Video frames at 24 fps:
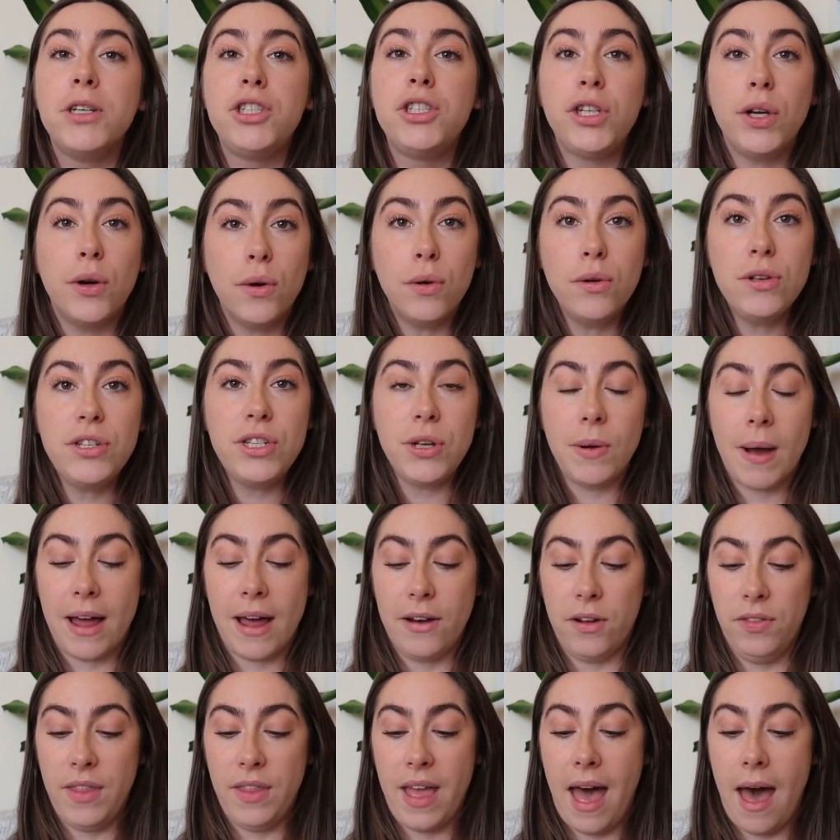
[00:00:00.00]
But she also
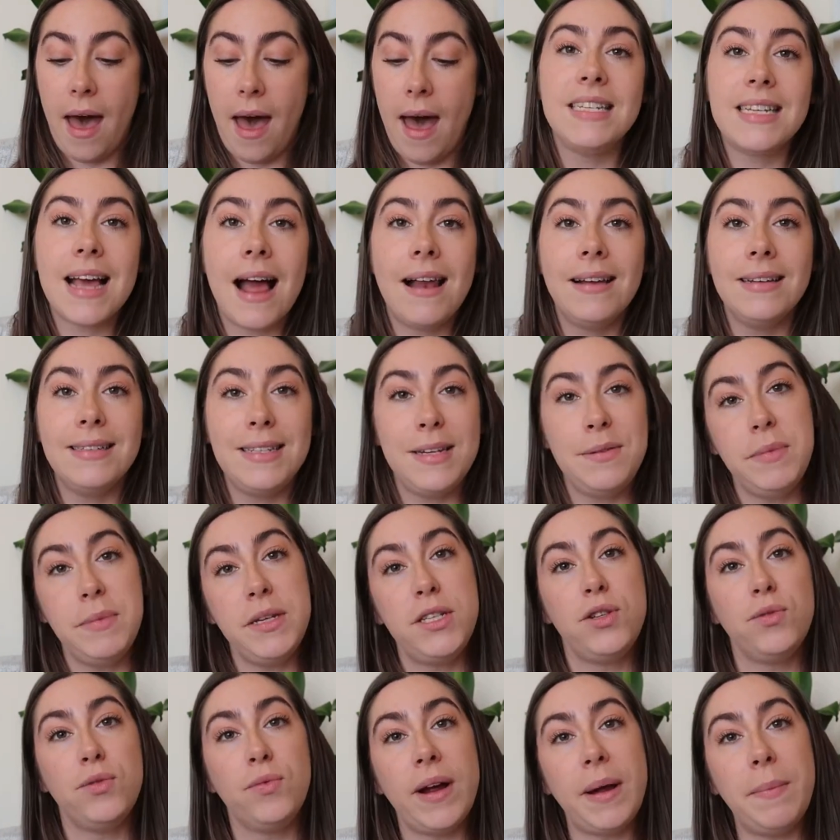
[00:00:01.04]
had on there The Talented
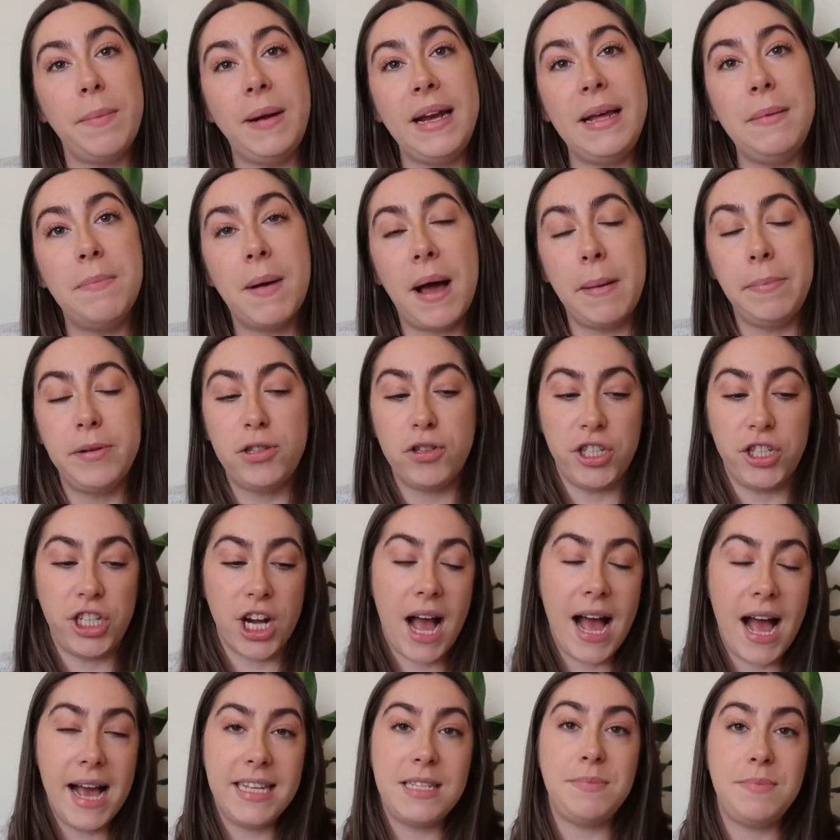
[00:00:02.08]
Mr Ripley by Patricia
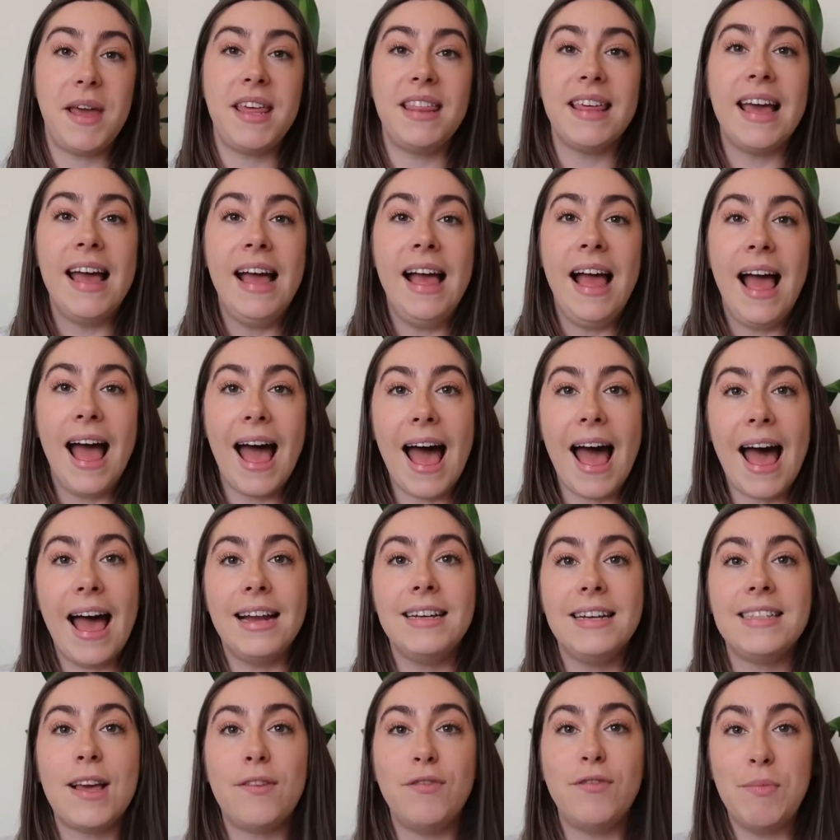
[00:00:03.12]
Highsmith.
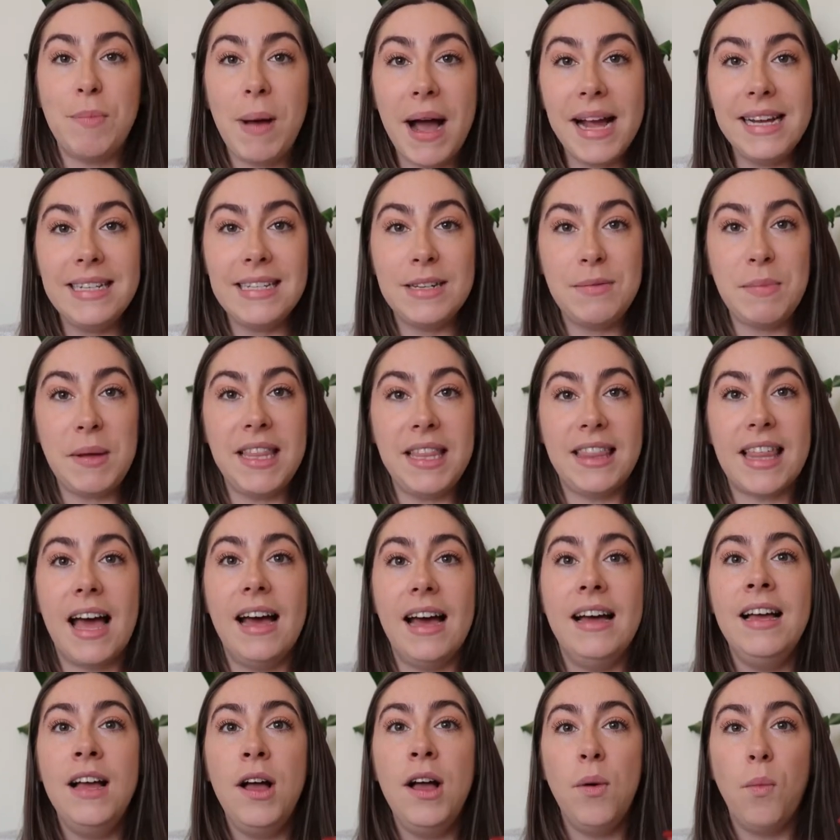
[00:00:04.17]
And that reminded me
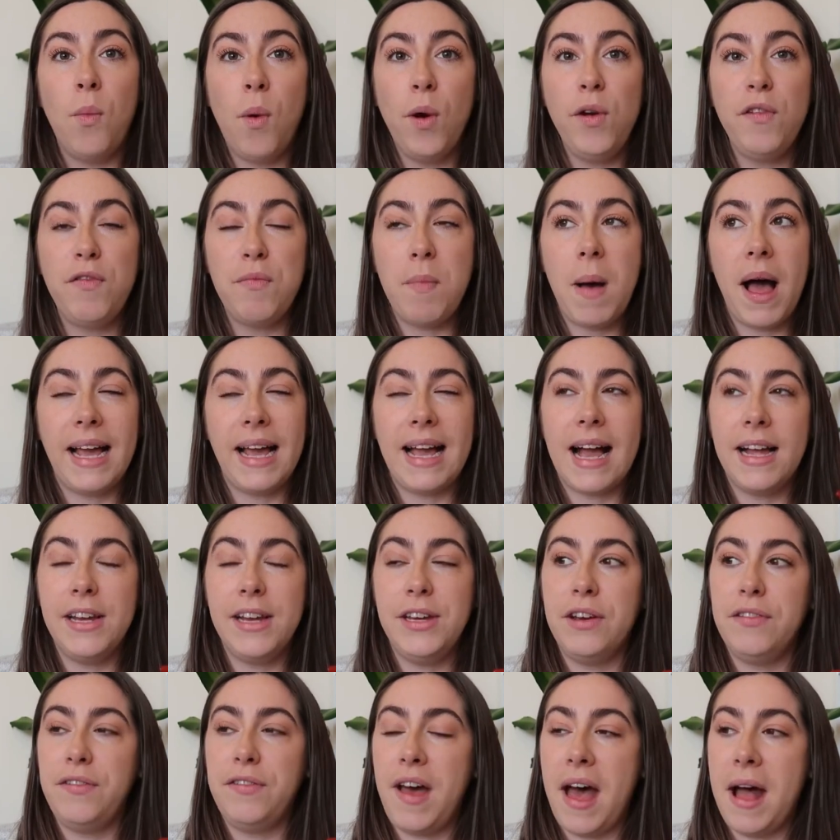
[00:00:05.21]
that one of my
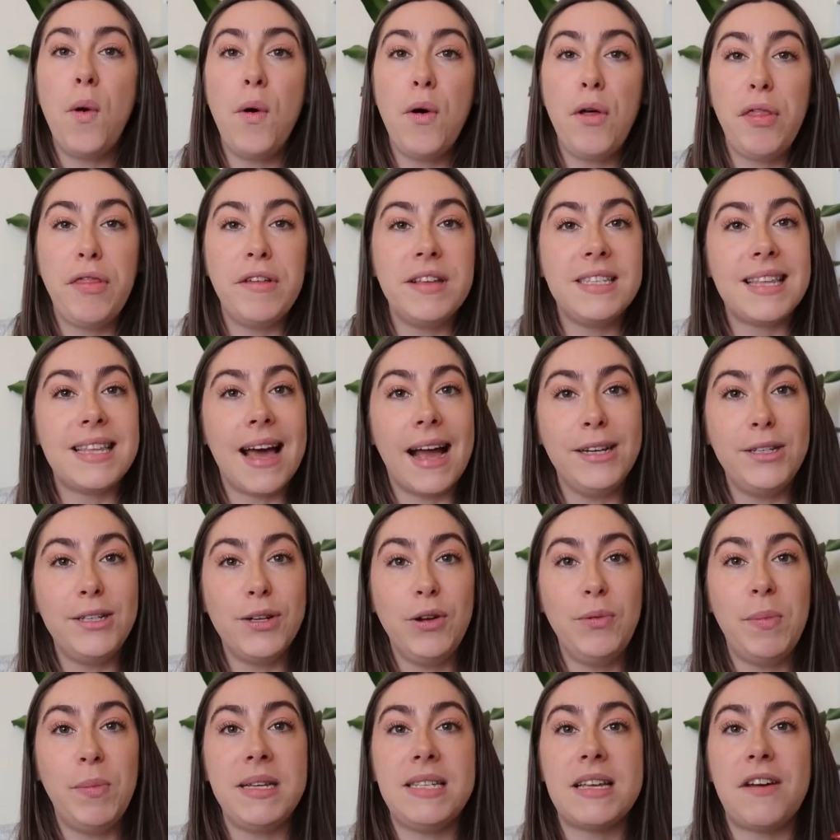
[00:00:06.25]
kind of authors that I
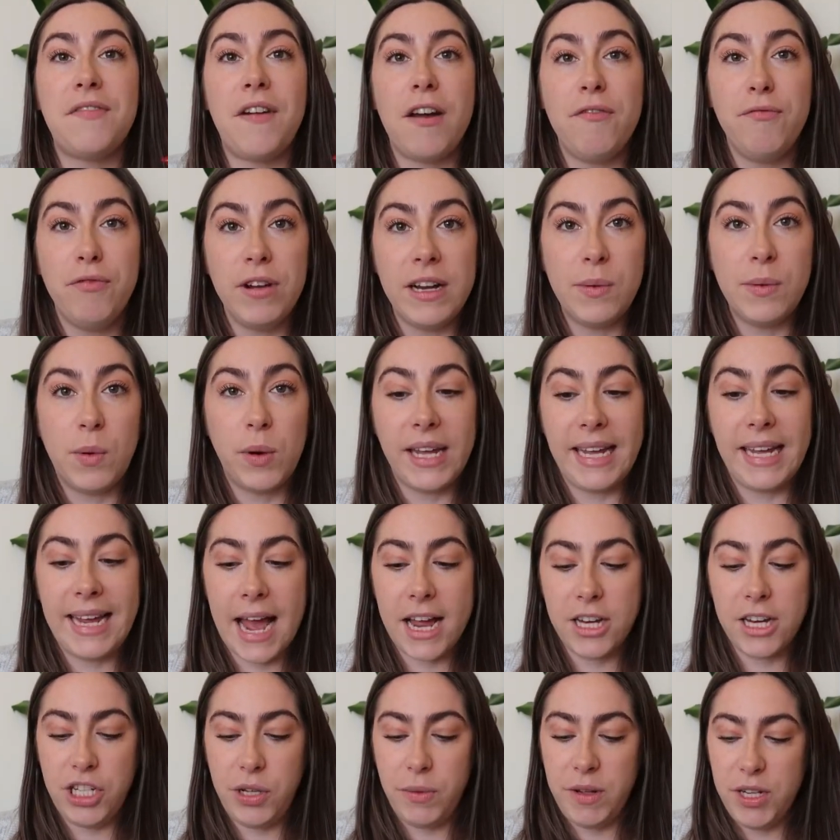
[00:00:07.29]
told myself I really want to
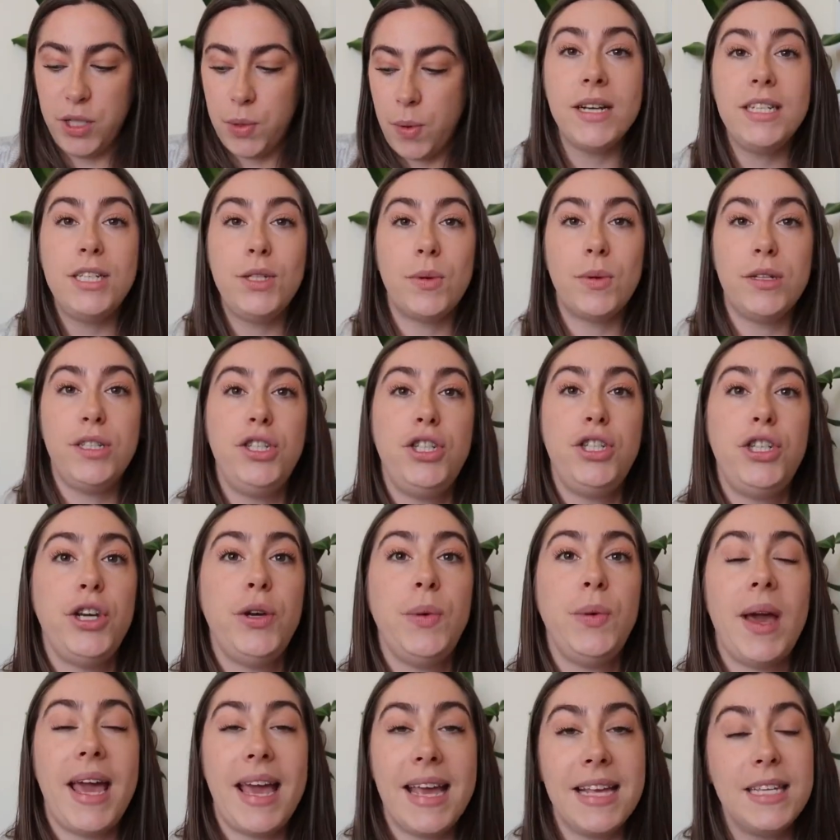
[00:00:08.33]
get to in twenty
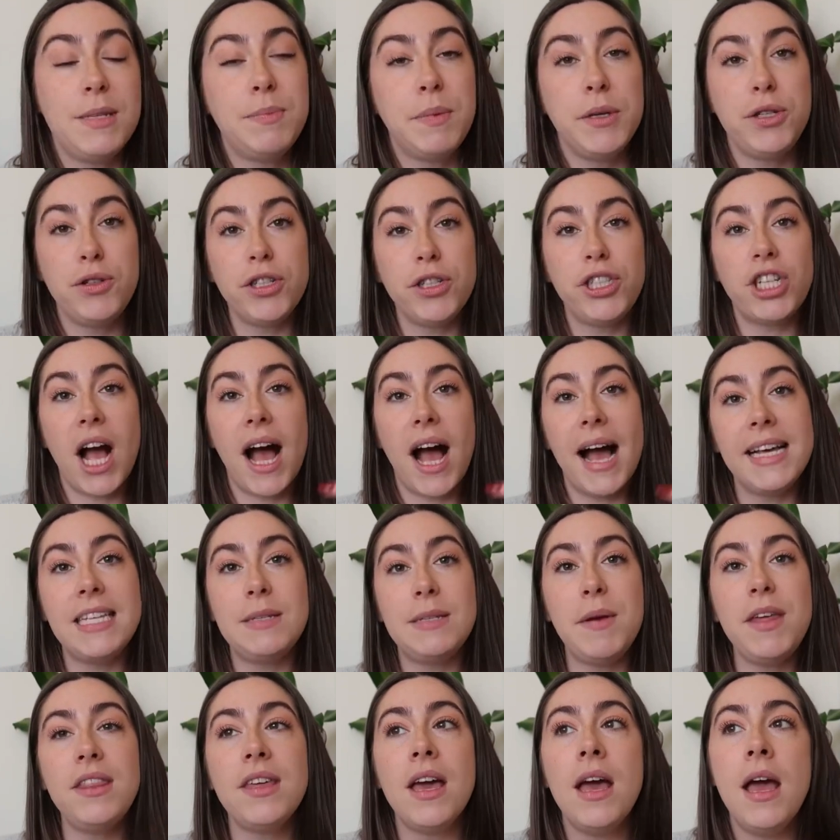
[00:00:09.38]
twenty-two is Patricia
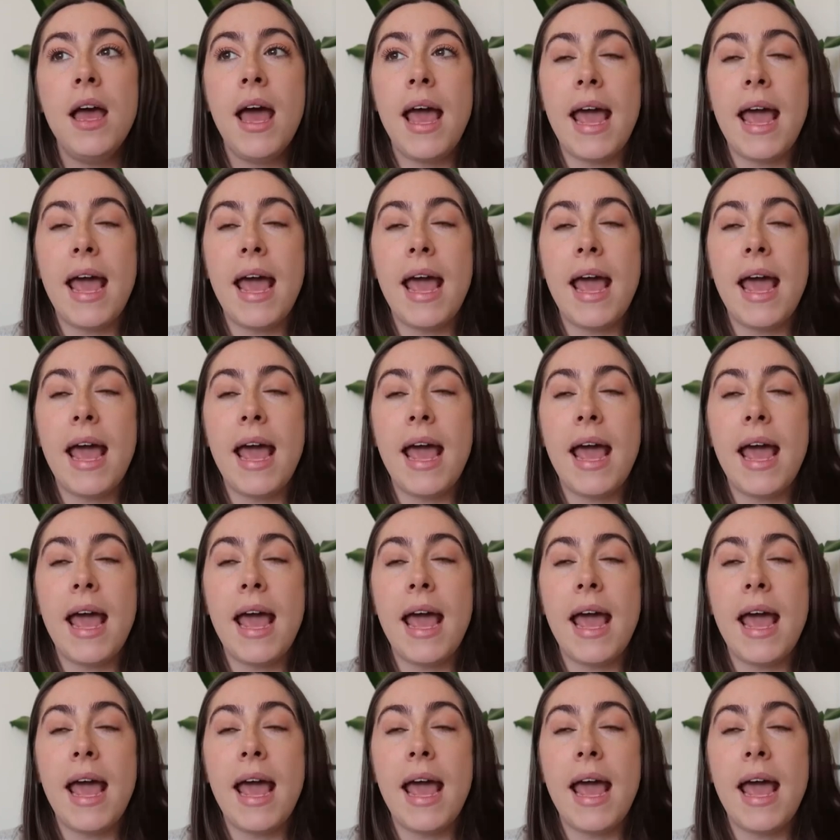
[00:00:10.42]
Highsmith,